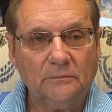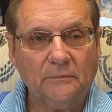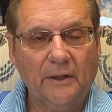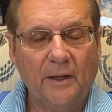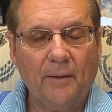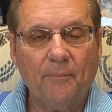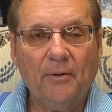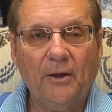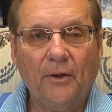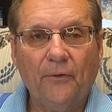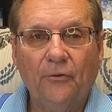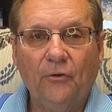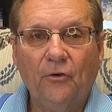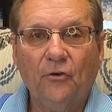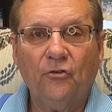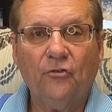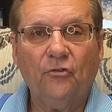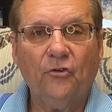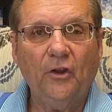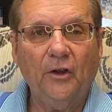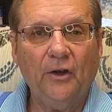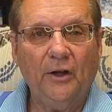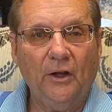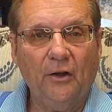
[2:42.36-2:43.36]
How about their
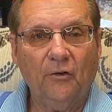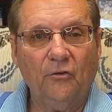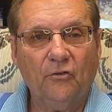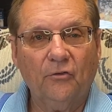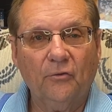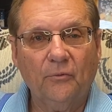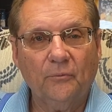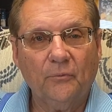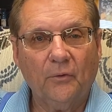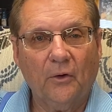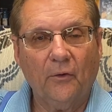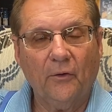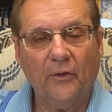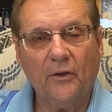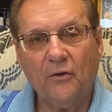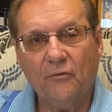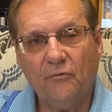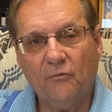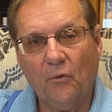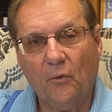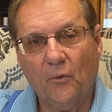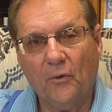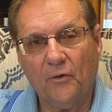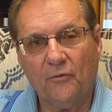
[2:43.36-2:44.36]
cities? Are they
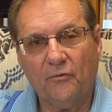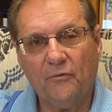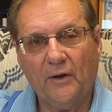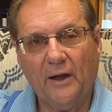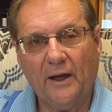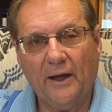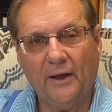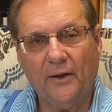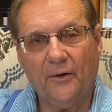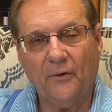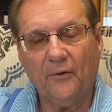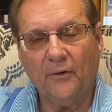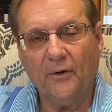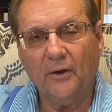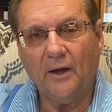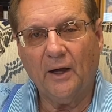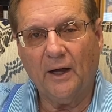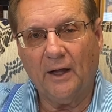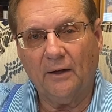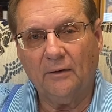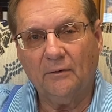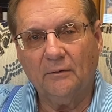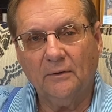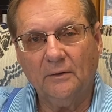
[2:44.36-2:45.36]
fortified or
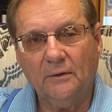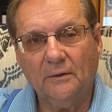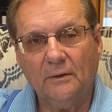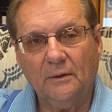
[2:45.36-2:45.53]
not?